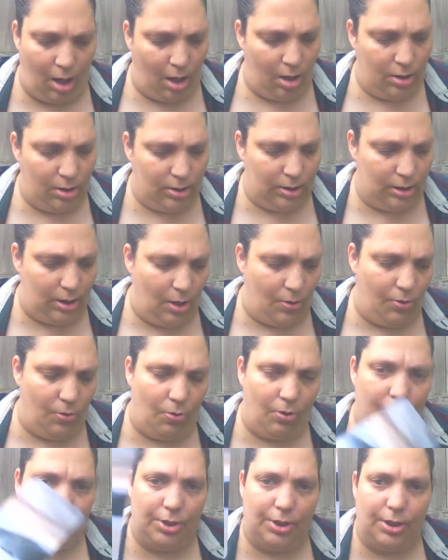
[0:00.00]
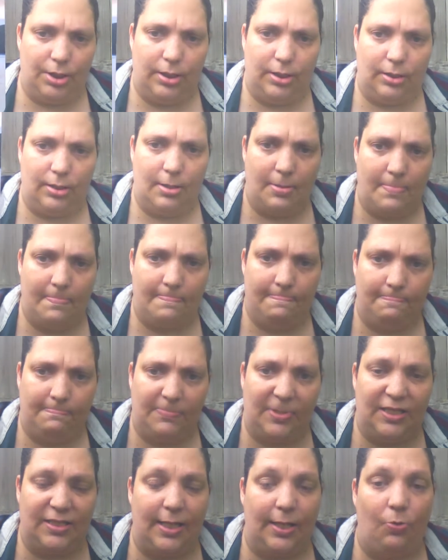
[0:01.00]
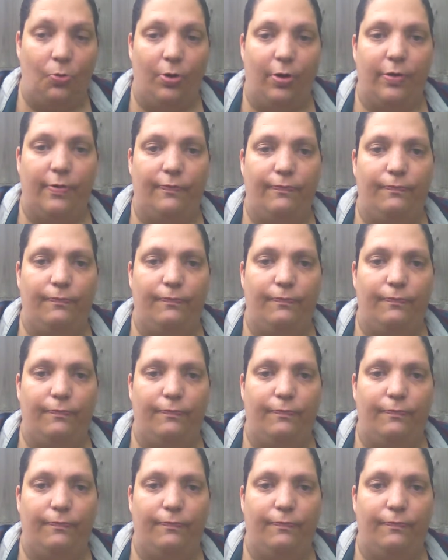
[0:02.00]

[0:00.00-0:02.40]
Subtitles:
So gorgeous. It's like one